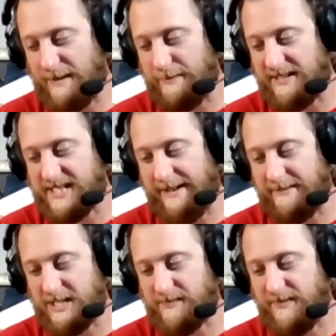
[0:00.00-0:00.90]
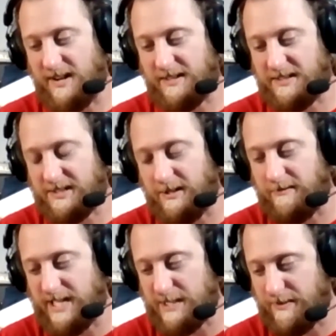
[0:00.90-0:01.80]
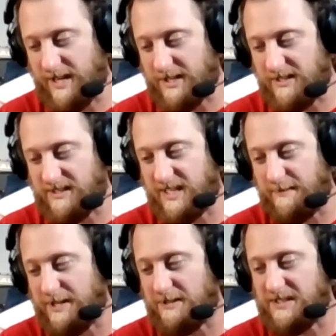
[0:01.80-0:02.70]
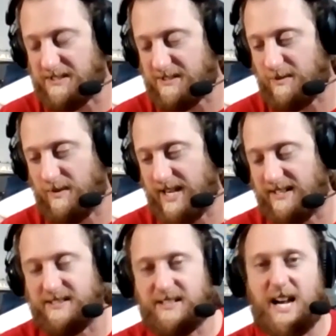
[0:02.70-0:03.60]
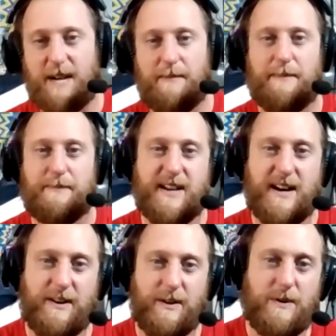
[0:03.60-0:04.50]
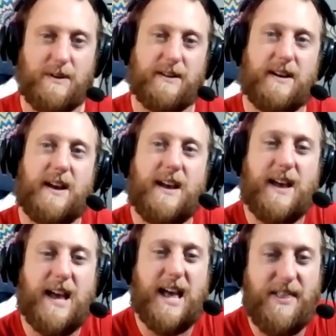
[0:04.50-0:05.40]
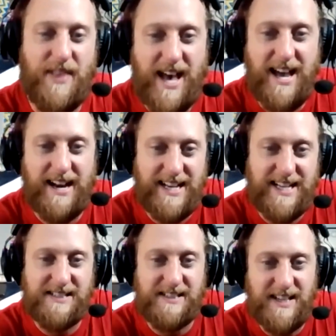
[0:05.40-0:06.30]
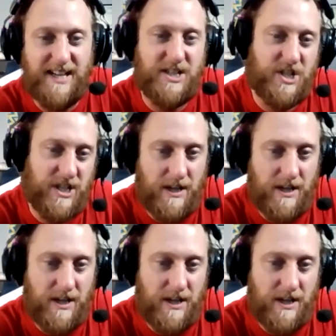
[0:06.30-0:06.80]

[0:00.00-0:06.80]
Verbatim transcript: Brad Ben Savage's Fuck, Stone Reeds Productions, Hypnosis is Great, and SockEmUp.org. And that is the